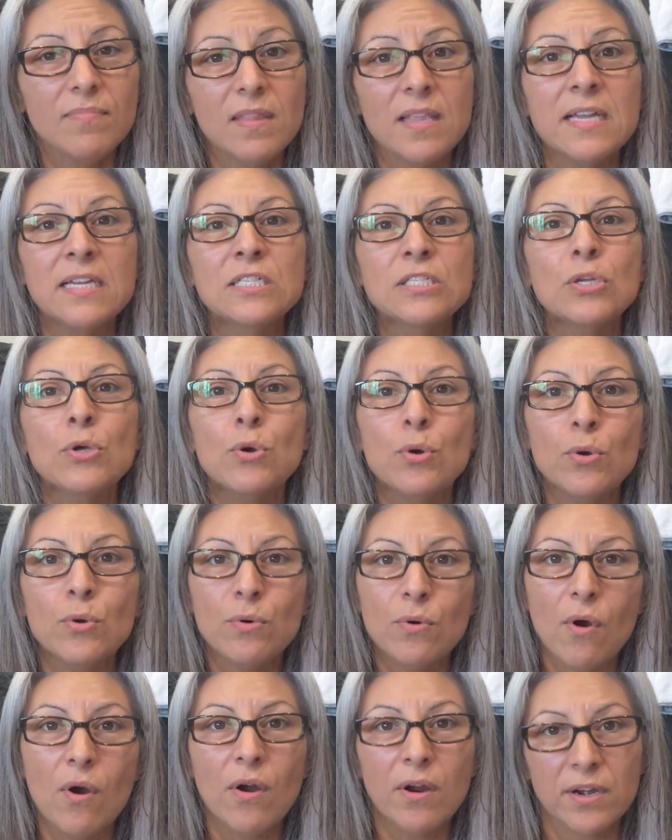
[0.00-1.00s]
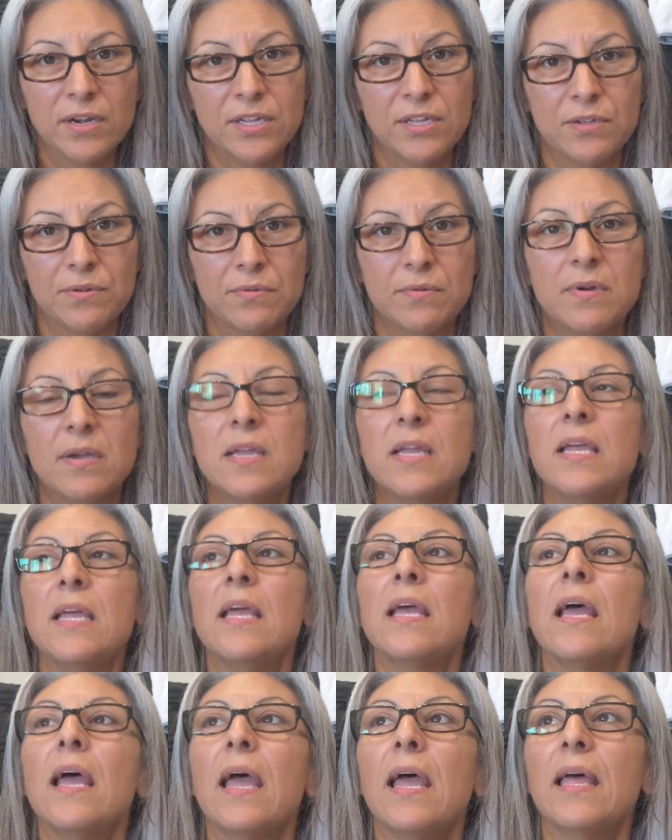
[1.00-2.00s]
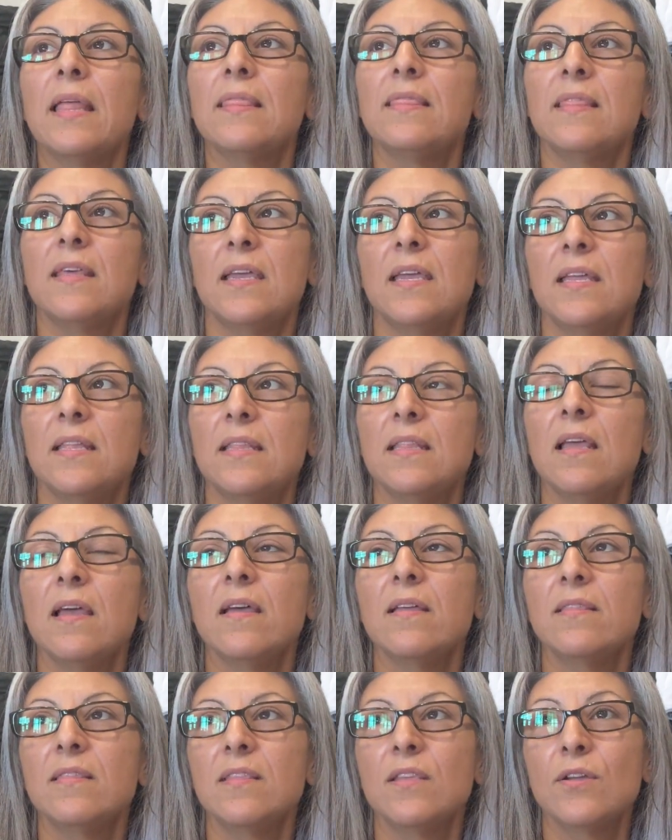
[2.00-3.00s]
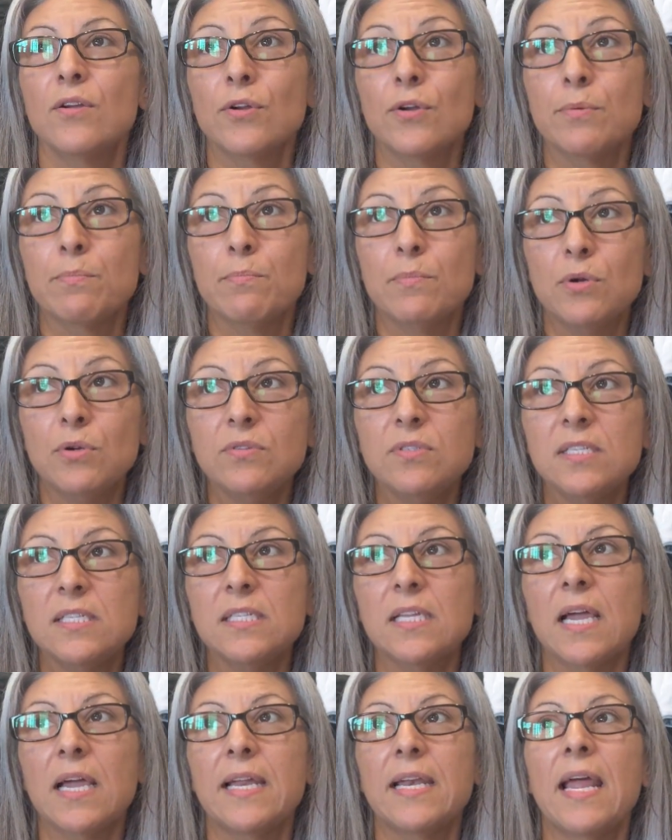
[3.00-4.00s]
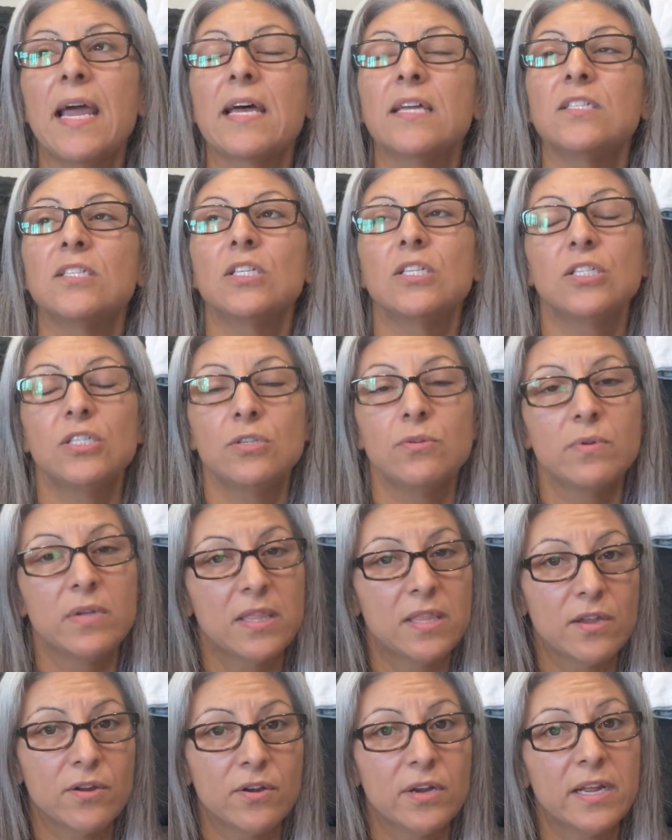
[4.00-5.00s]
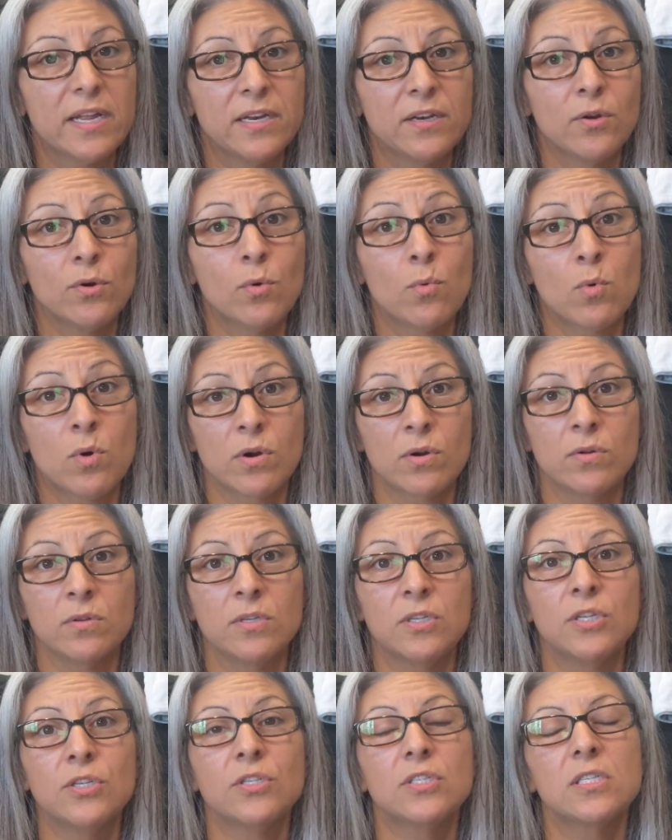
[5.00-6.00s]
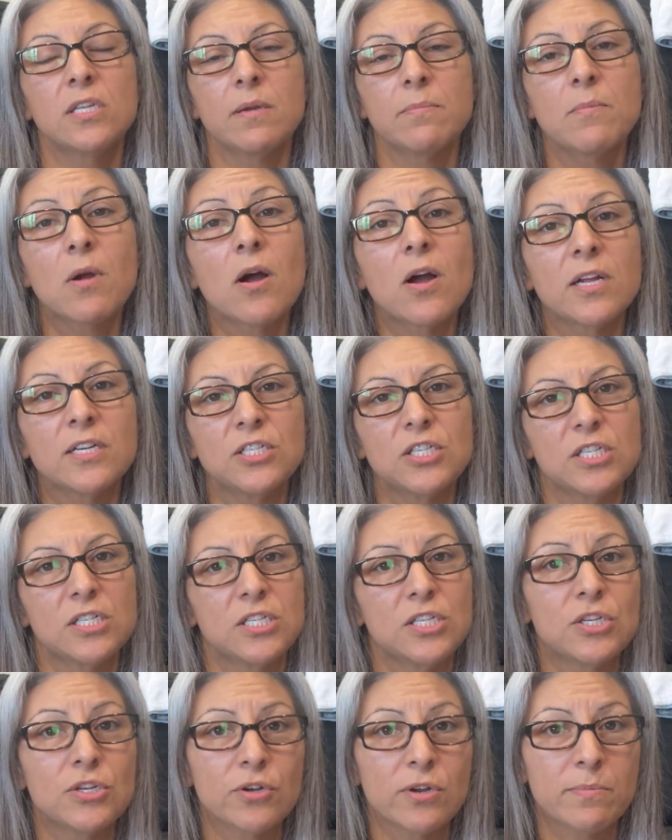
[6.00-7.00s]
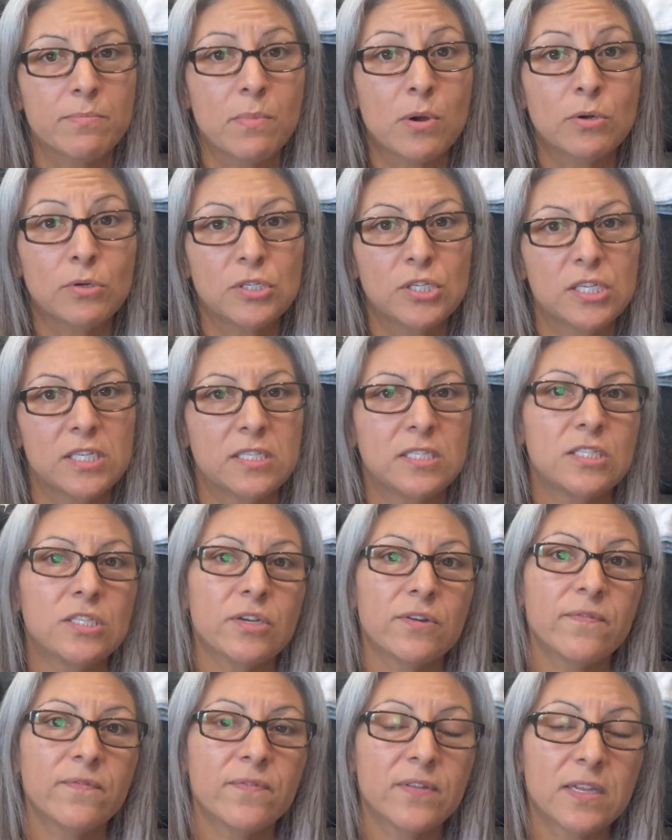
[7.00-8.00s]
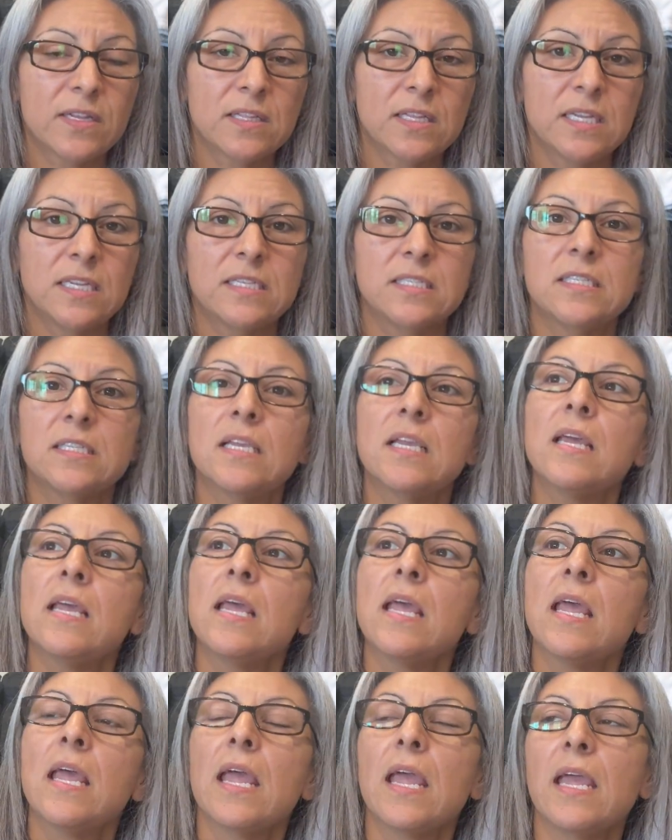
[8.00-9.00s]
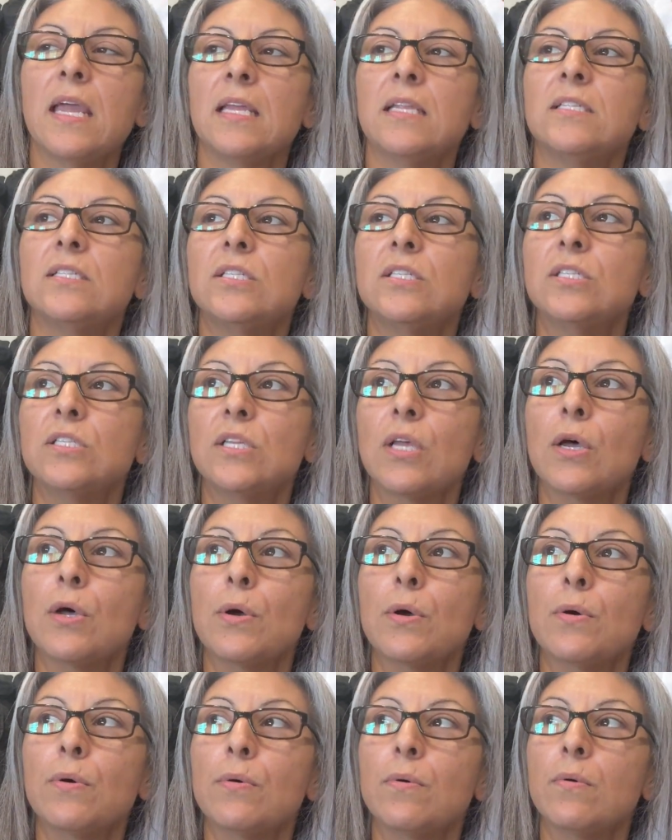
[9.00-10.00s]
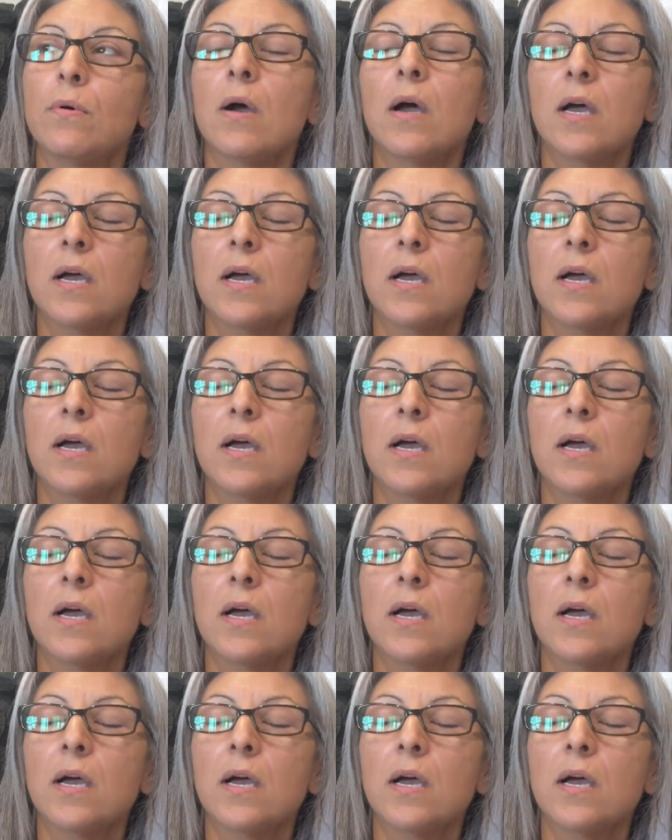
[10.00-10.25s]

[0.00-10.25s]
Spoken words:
is who are you. And then your moon sign has to do with your inner world, your subconscious, your emotions, your feelings. And so,